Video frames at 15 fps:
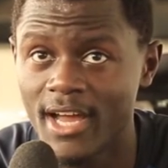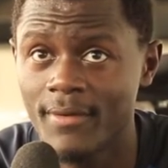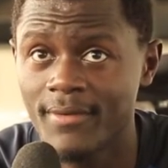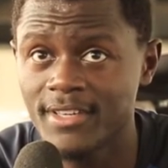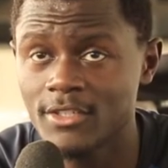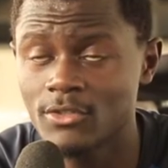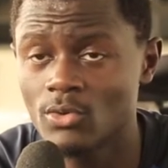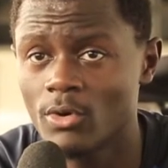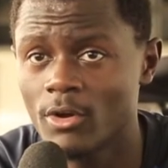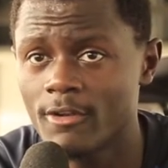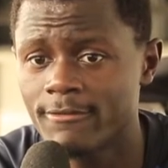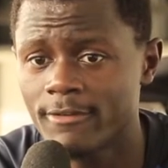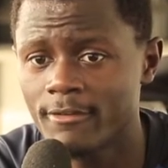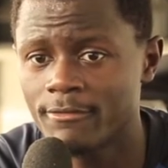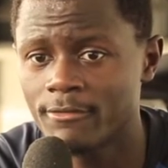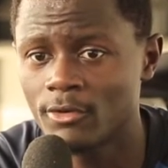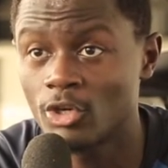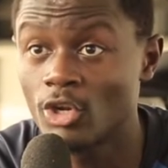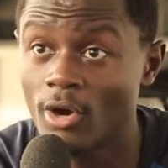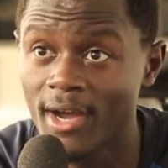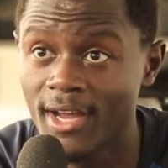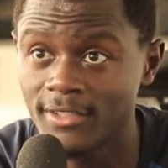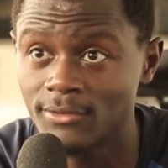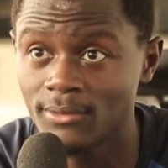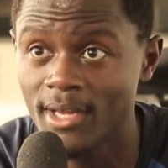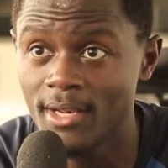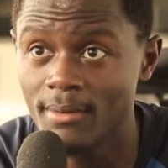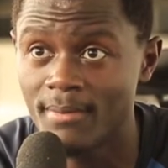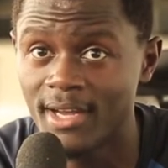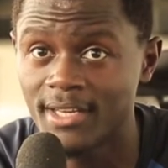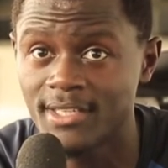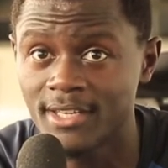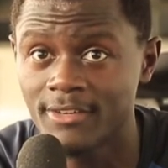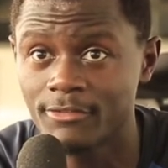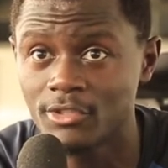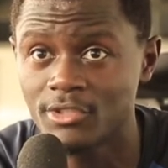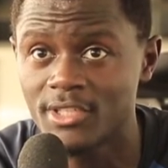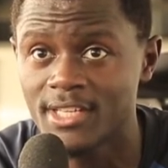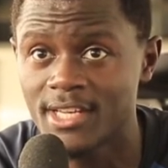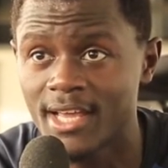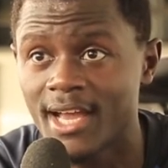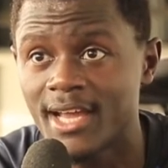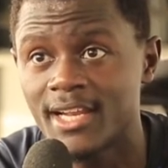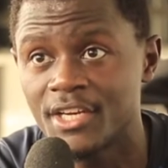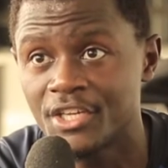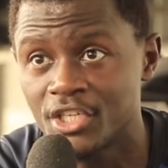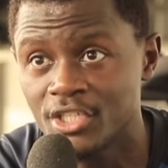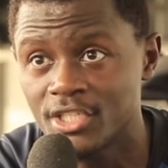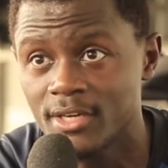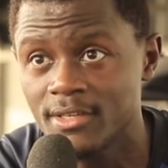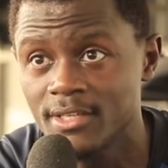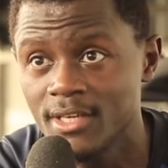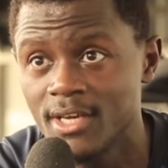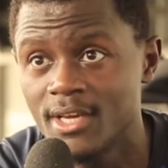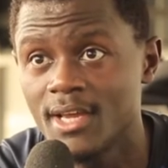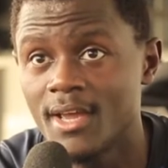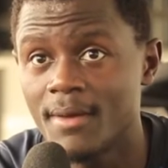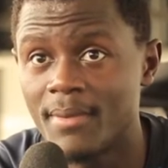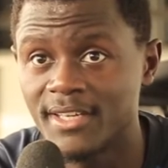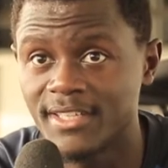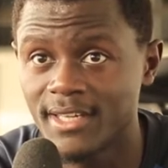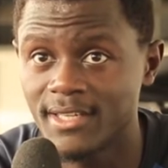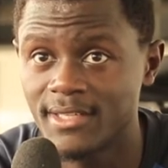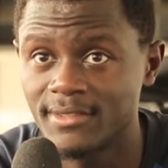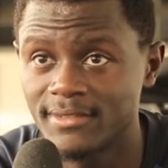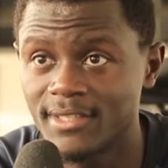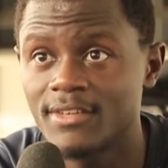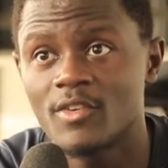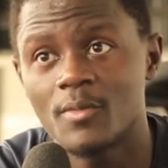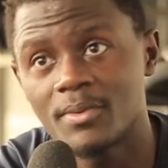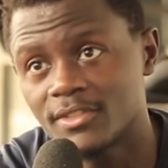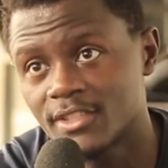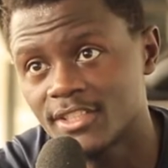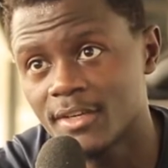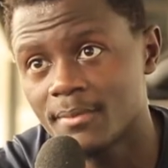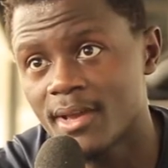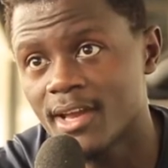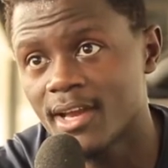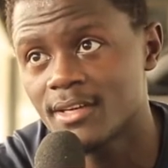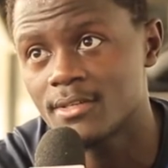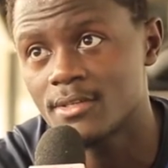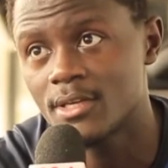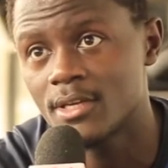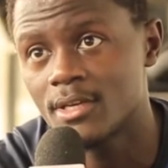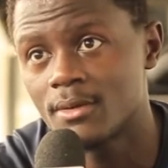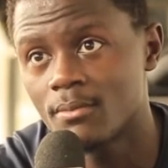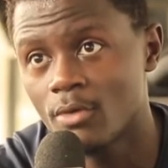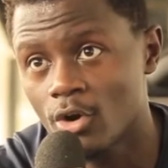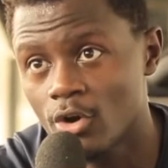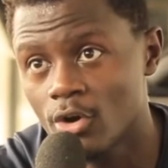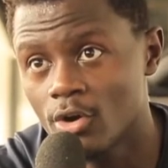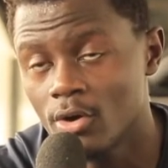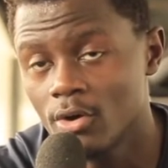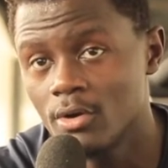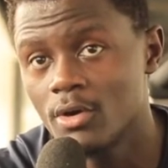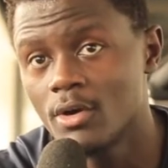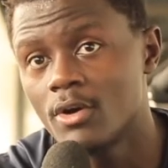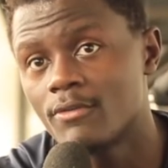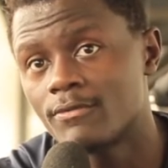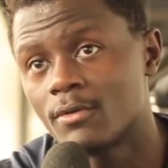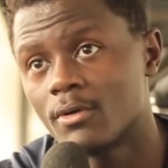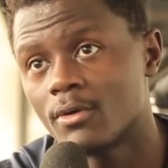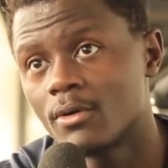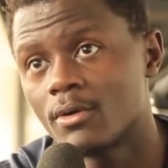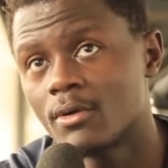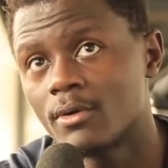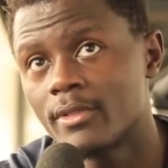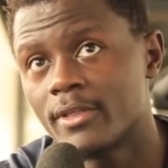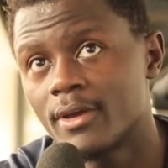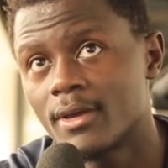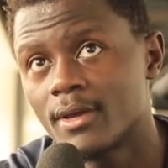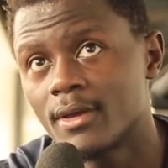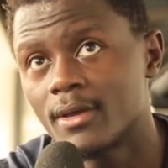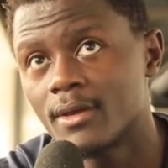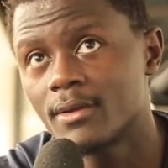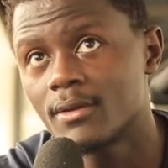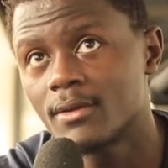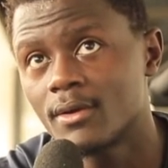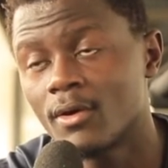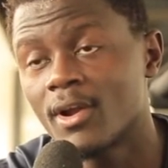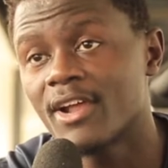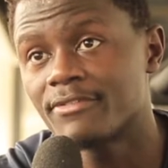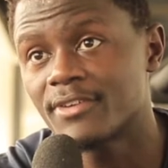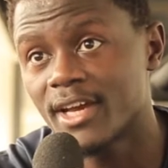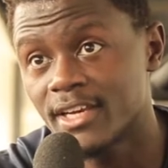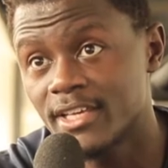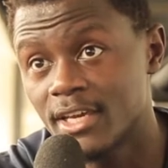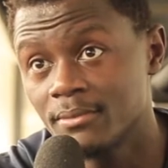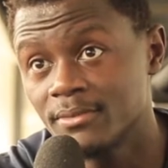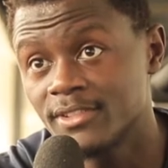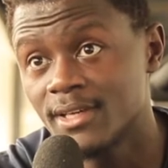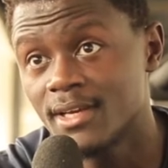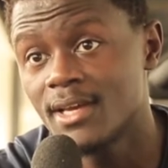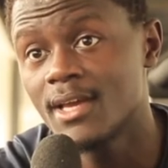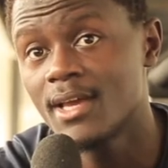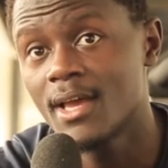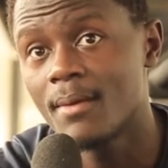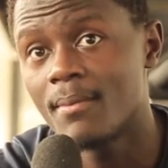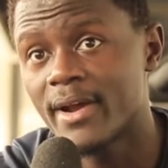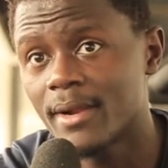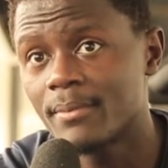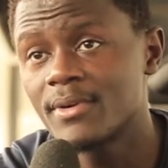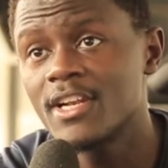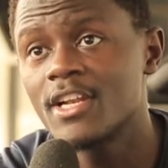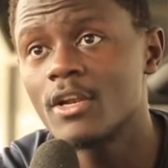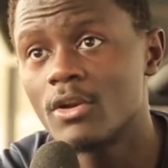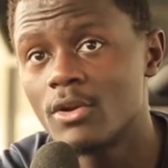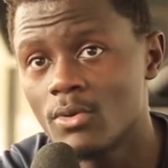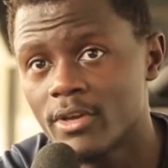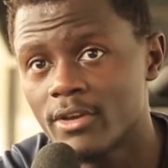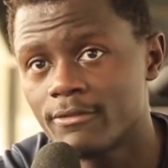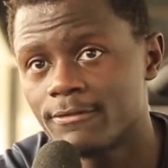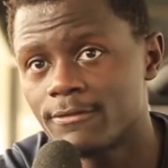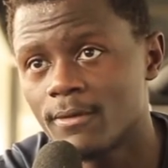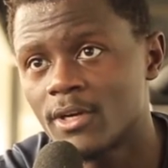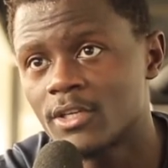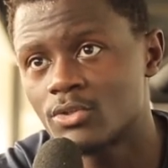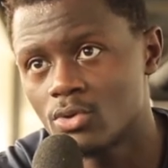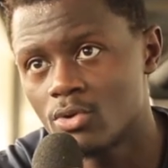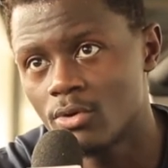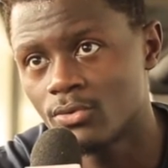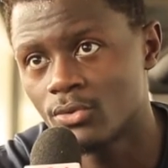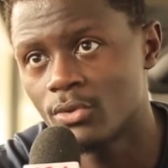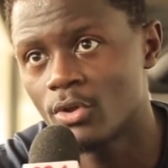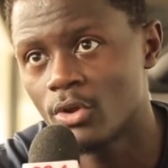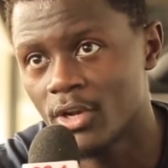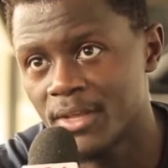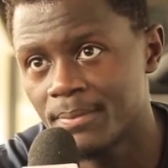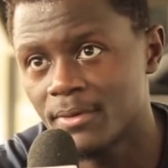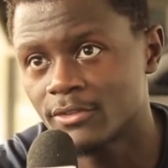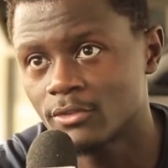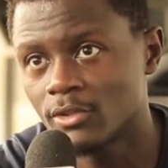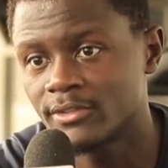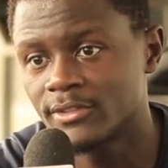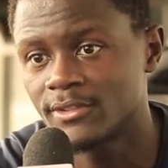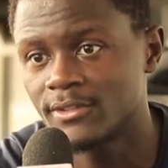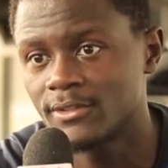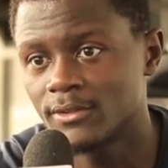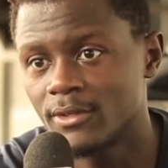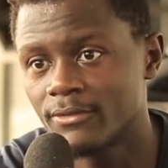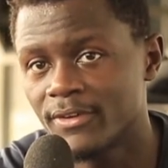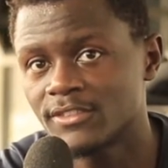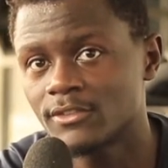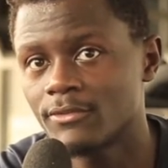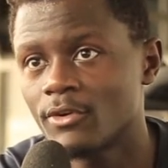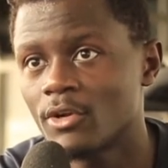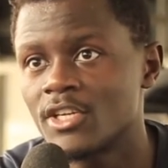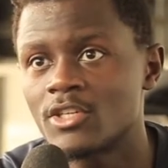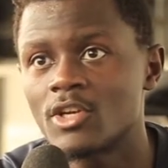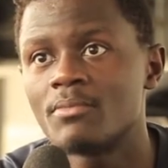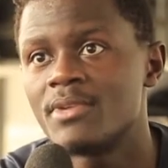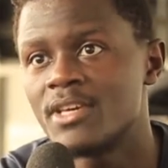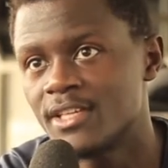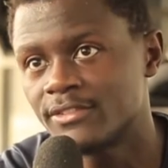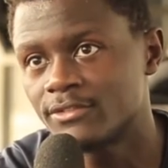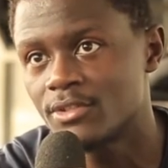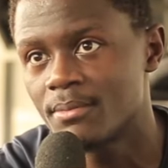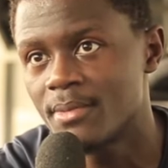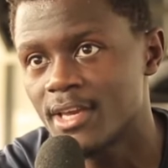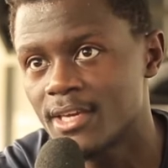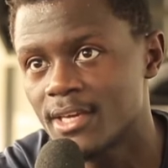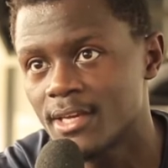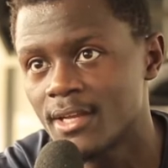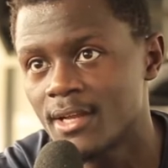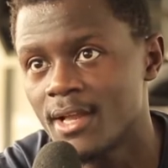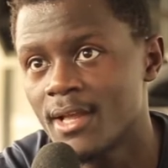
I wanted to qualify for Doha as well, but unfortunately I had an injury, but I still represented my country in Morocco for the All African Games. But I'm really looking forward to go for the Olympics because, first of all, it will be history-making.